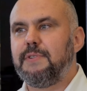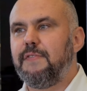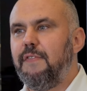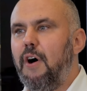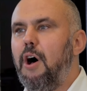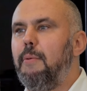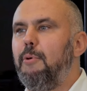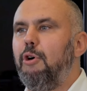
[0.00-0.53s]

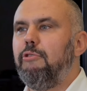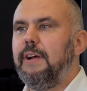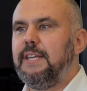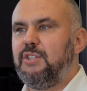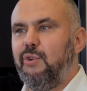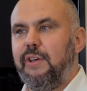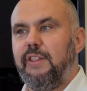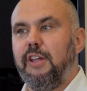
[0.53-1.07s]
far more
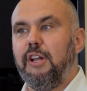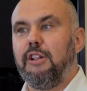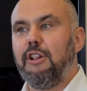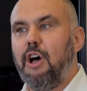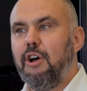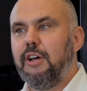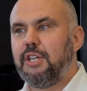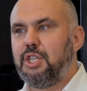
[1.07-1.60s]
easily than a
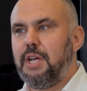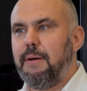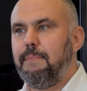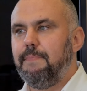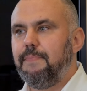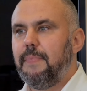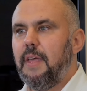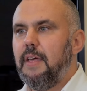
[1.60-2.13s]
longer chip
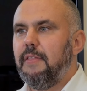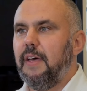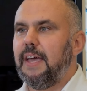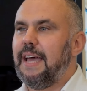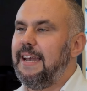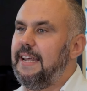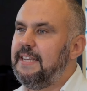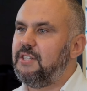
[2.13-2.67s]
that
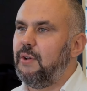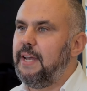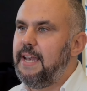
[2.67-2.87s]
can easily